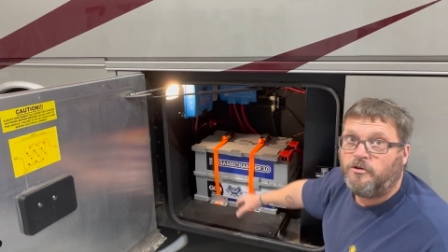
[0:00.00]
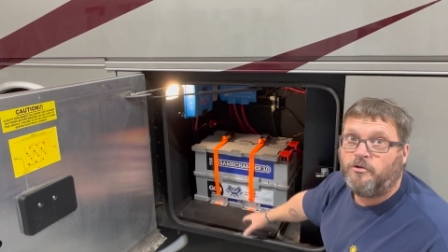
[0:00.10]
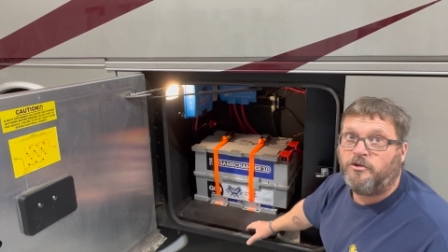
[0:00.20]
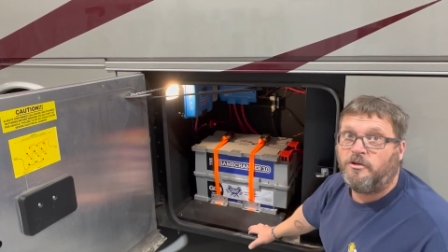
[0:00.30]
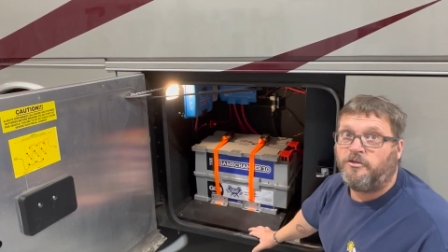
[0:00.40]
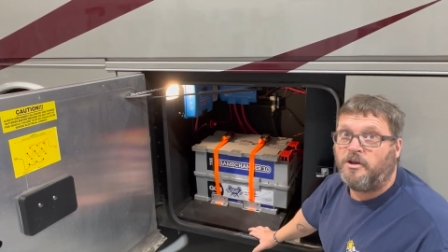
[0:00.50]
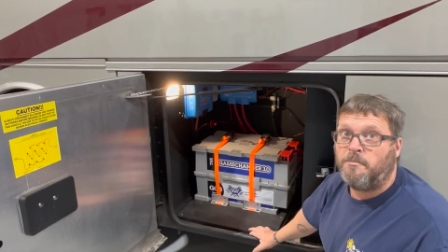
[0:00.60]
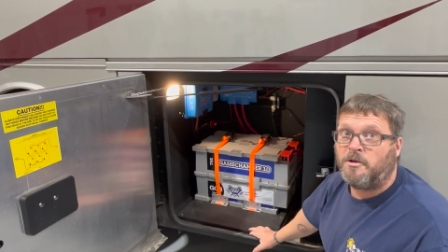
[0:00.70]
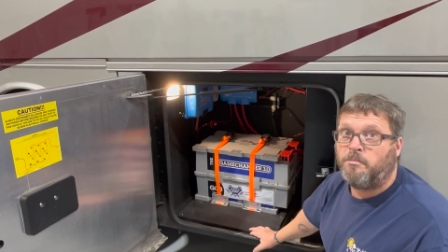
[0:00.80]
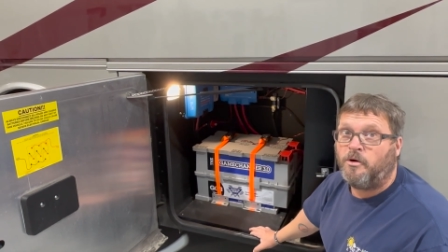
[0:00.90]
using the same
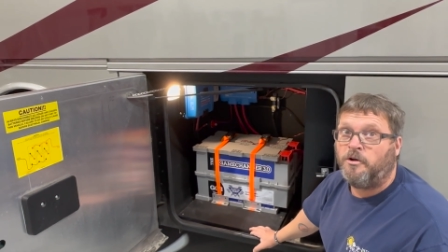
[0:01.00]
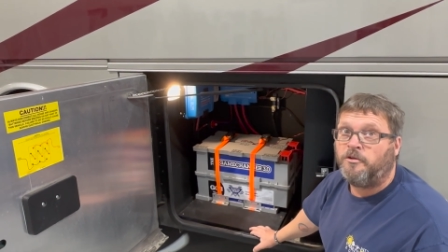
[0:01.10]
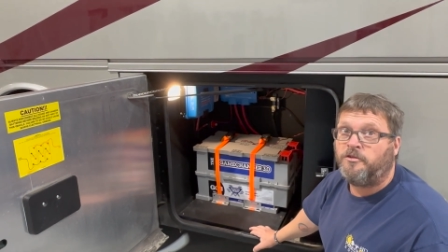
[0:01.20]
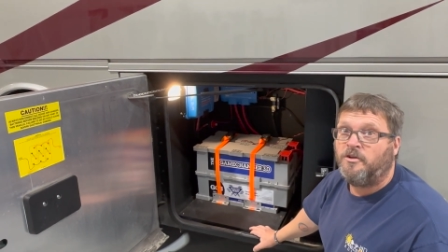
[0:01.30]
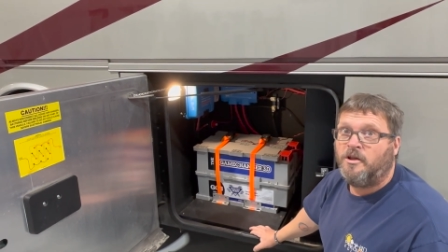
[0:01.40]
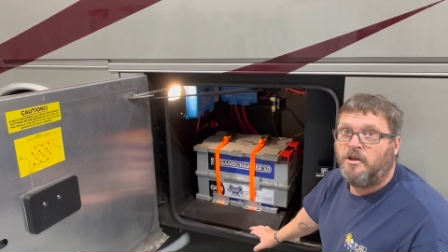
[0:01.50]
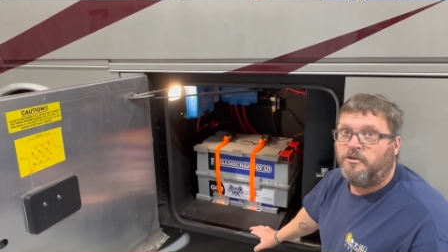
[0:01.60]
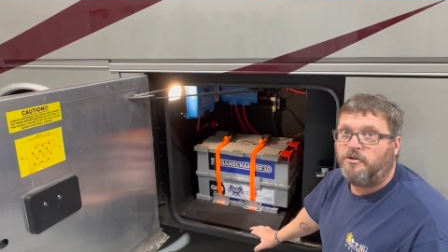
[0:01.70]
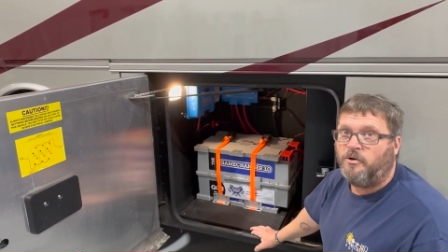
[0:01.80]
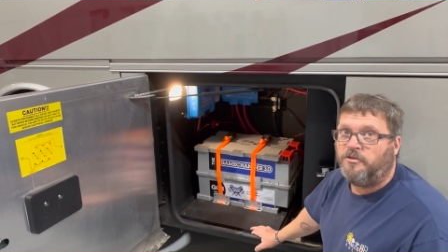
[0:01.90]
components.
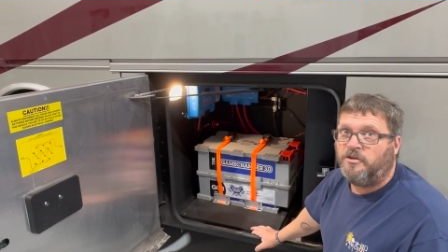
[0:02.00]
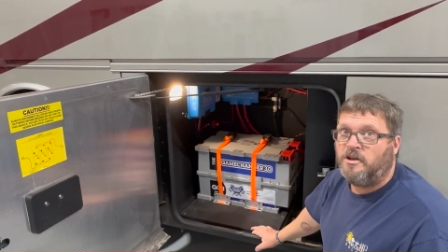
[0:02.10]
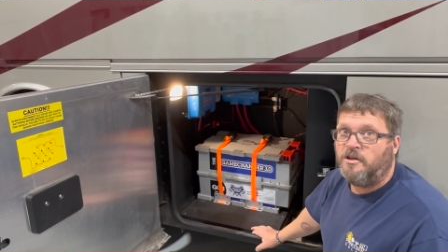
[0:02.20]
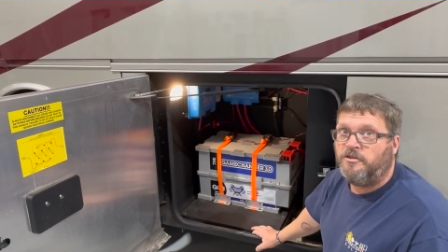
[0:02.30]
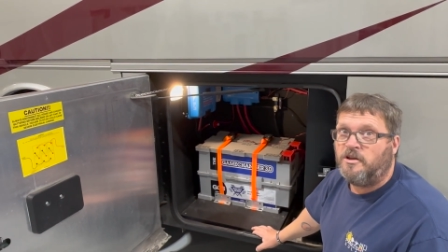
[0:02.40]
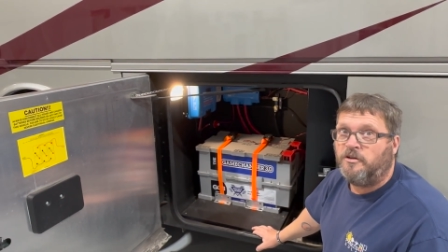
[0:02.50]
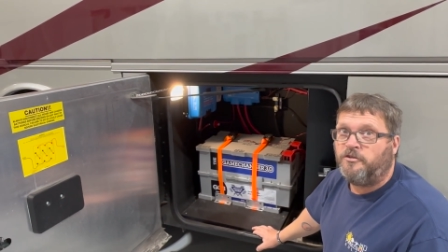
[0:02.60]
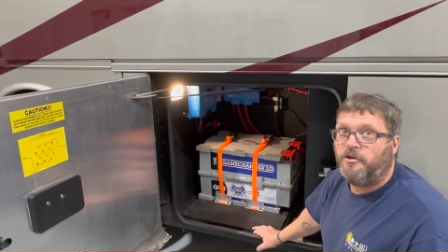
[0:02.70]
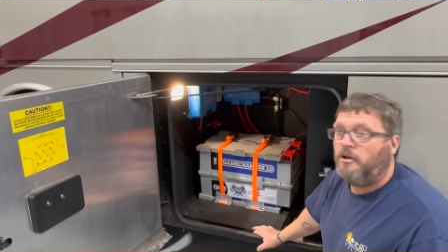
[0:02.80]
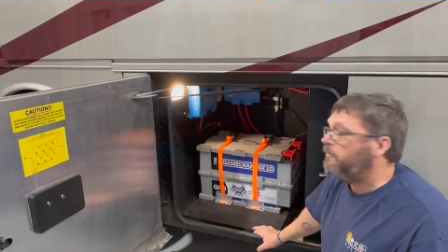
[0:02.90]
So it's an easy install.